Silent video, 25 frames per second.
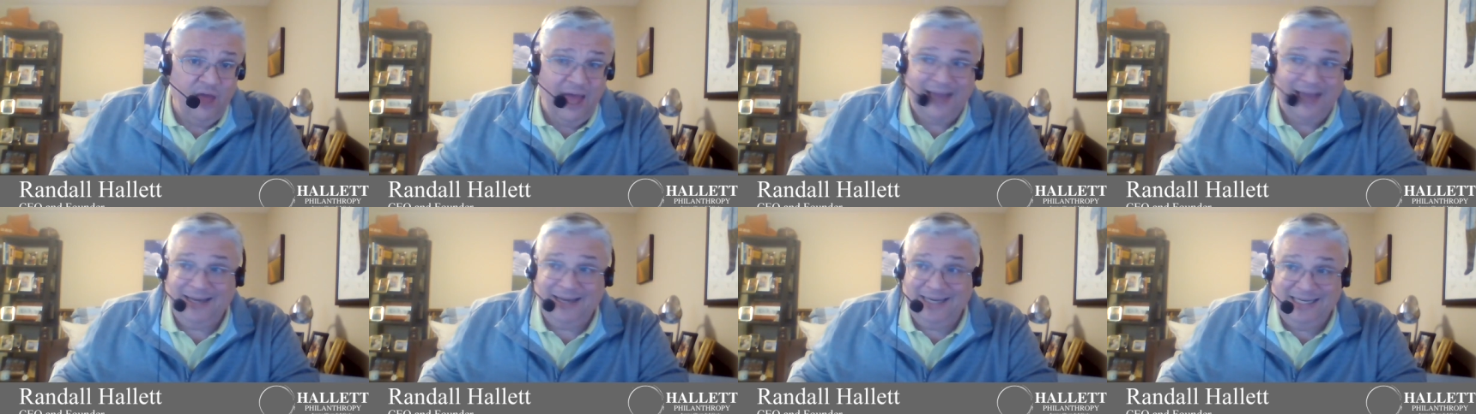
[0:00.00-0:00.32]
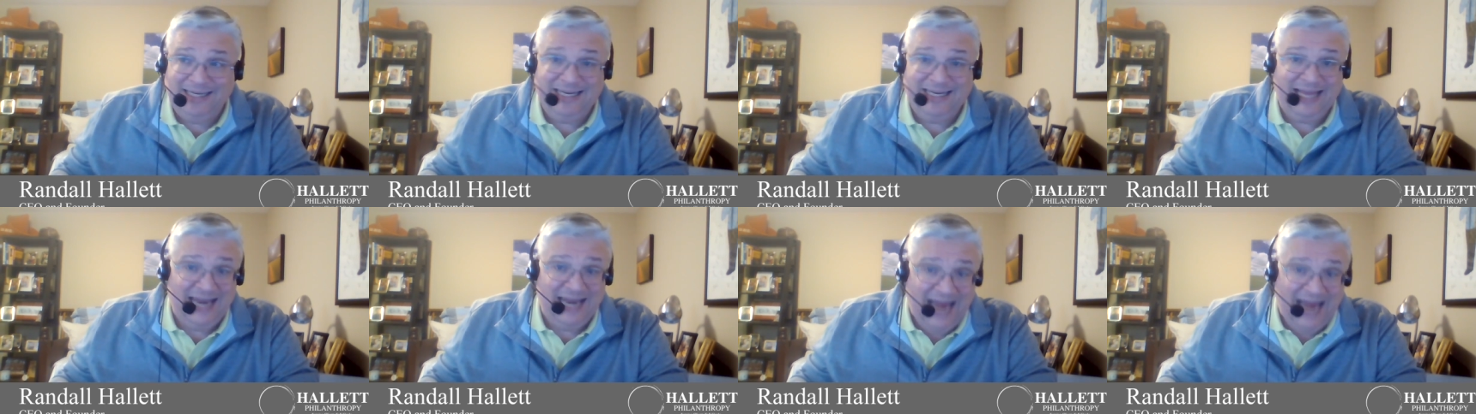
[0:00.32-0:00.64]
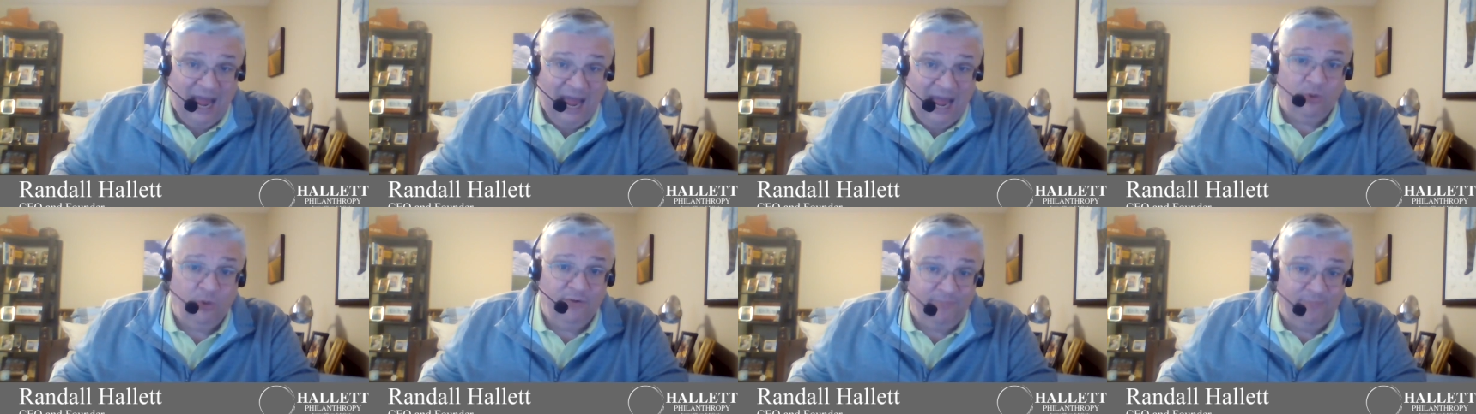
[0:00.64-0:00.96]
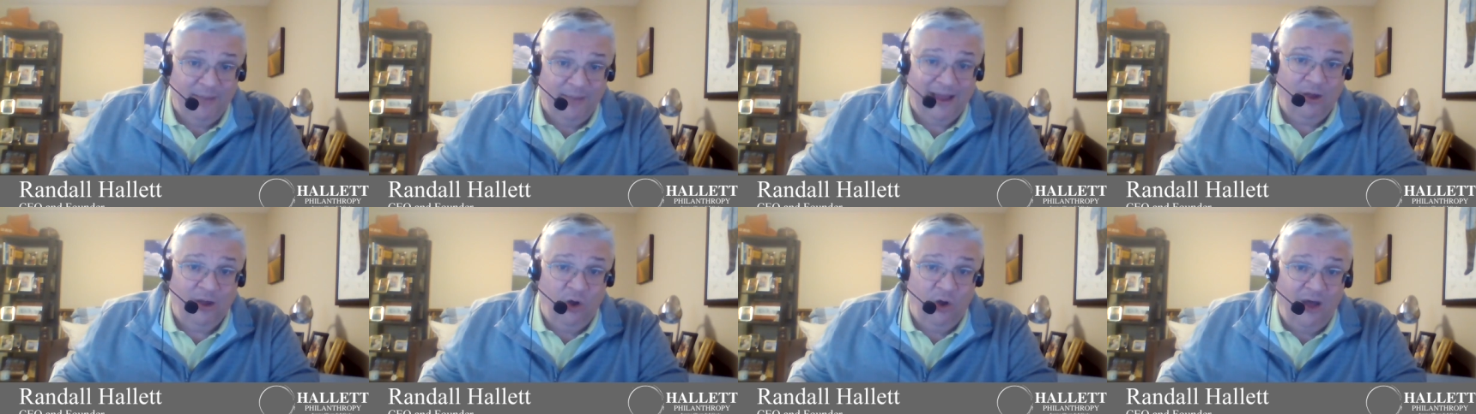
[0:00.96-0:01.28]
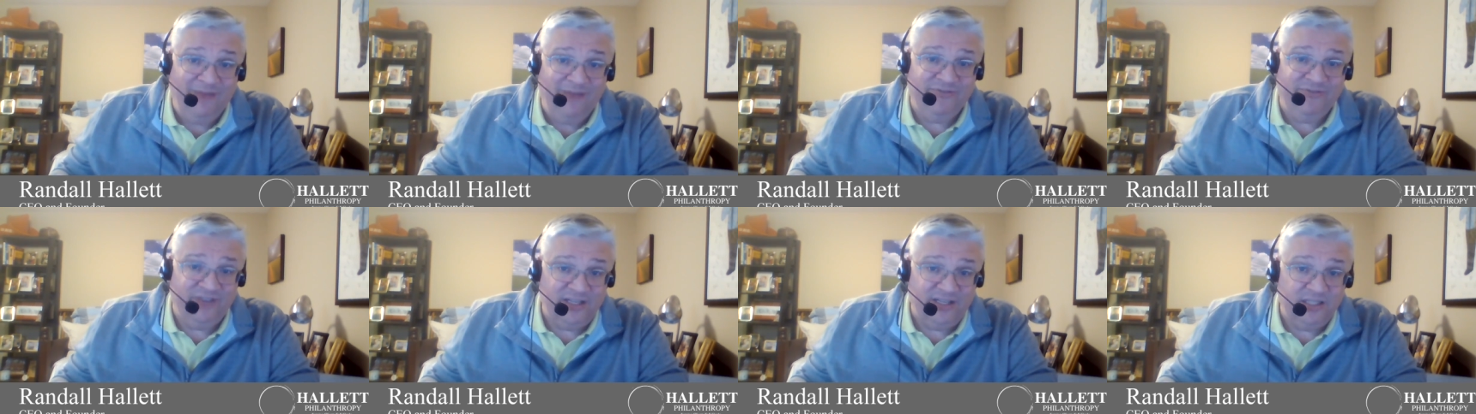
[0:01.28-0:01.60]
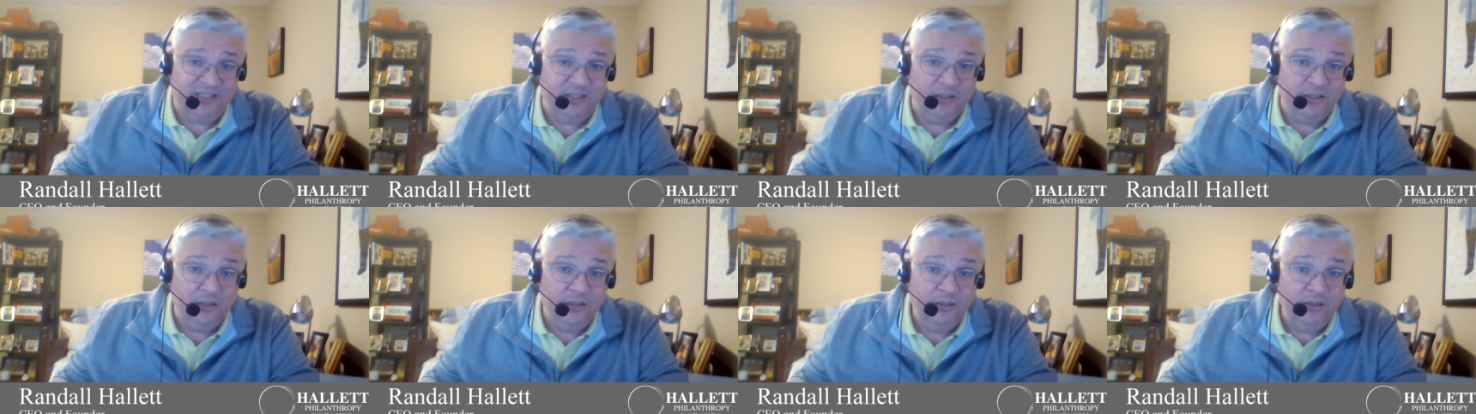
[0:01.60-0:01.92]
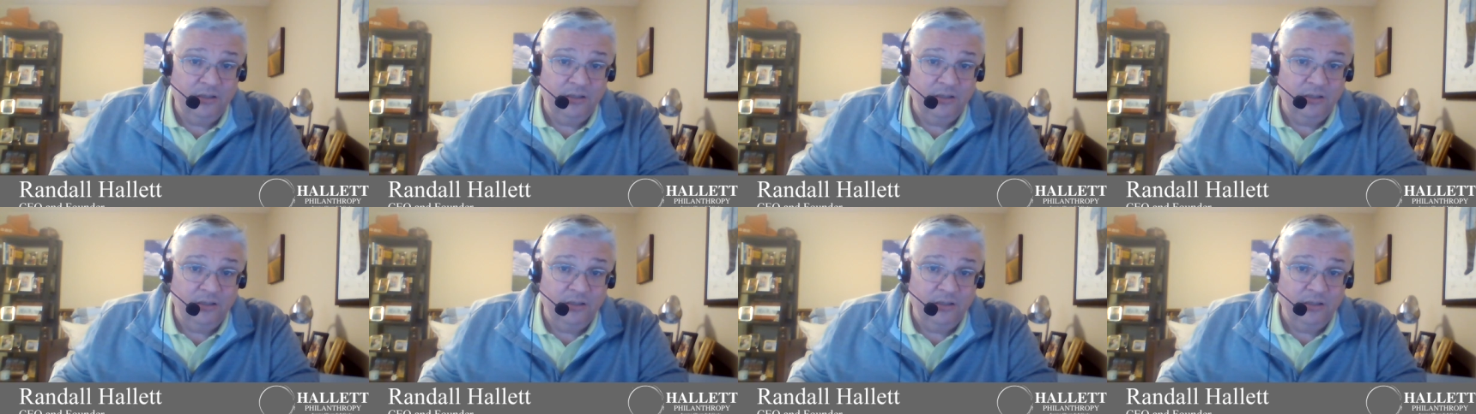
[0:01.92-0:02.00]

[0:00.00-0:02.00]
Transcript: I need to get out of my office.